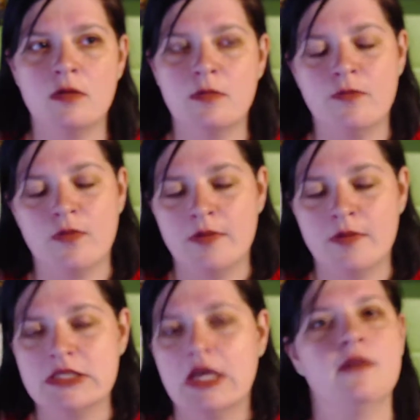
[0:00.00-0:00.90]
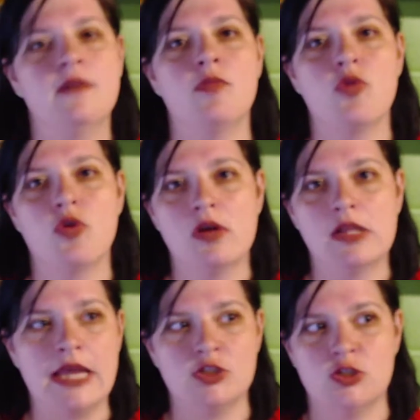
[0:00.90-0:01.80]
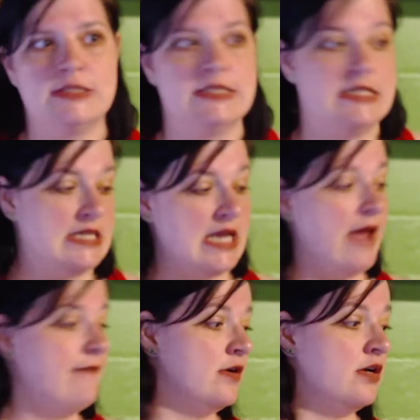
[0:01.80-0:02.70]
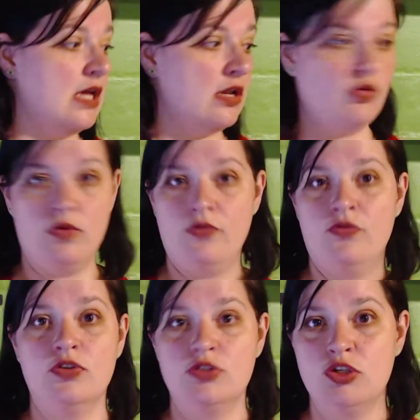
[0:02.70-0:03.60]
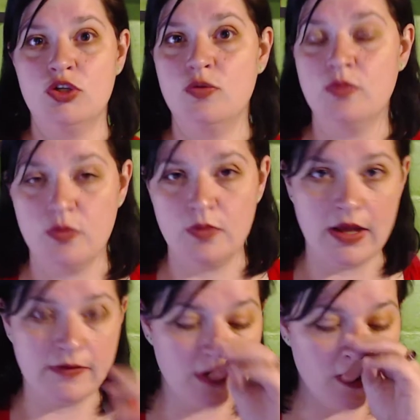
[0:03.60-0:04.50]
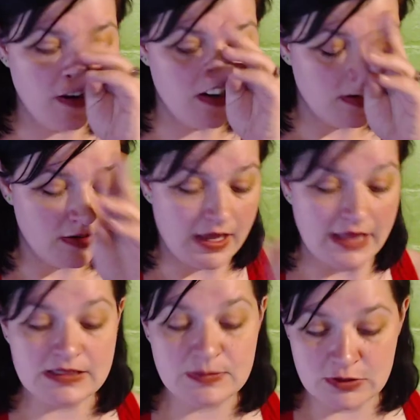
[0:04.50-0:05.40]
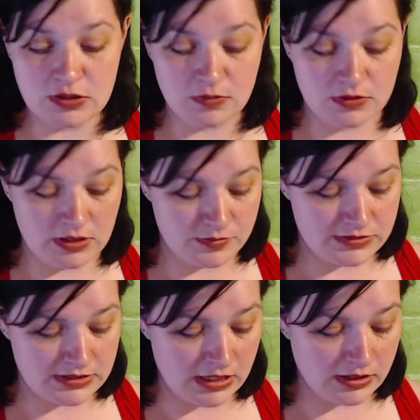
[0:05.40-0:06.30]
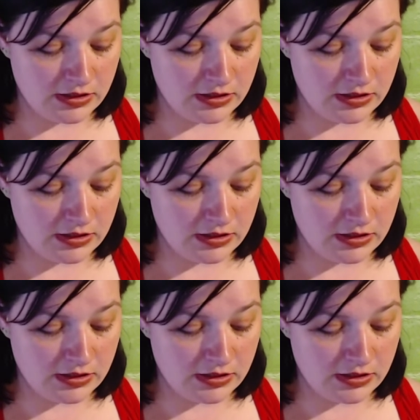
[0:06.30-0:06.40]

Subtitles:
or before I'm sick of them, or like just never get through a full tube or whatever, especially with lipstick.